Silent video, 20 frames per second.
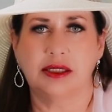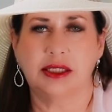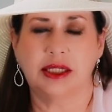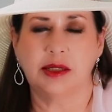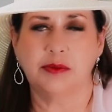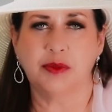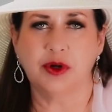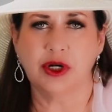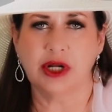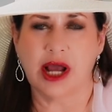
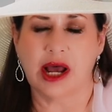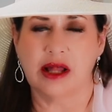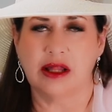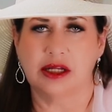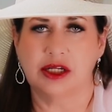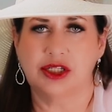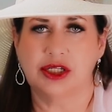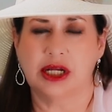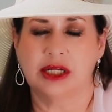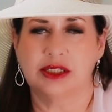deeper
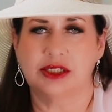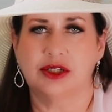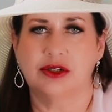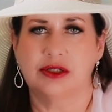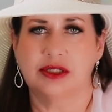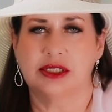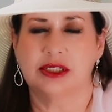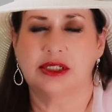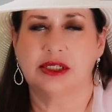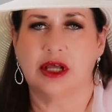knowledge on
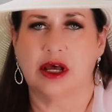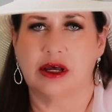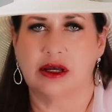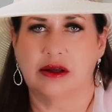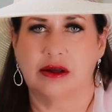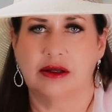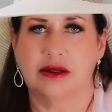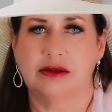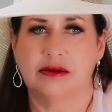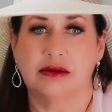certain
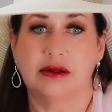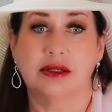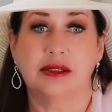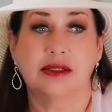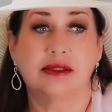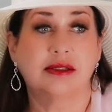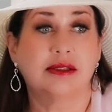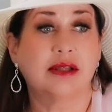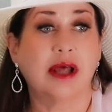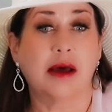
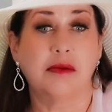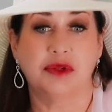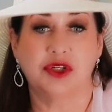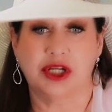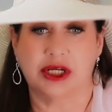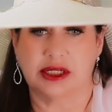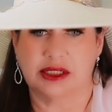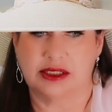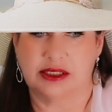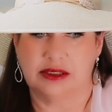
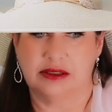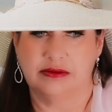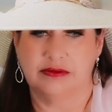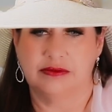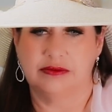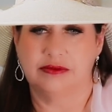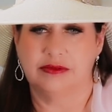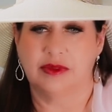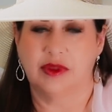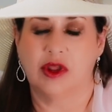subjects,
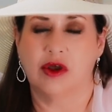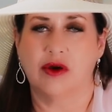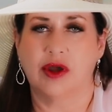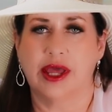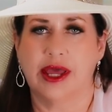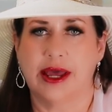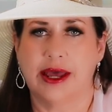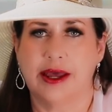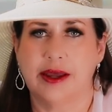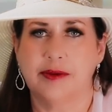
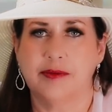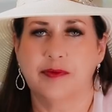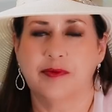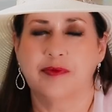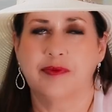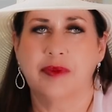okay?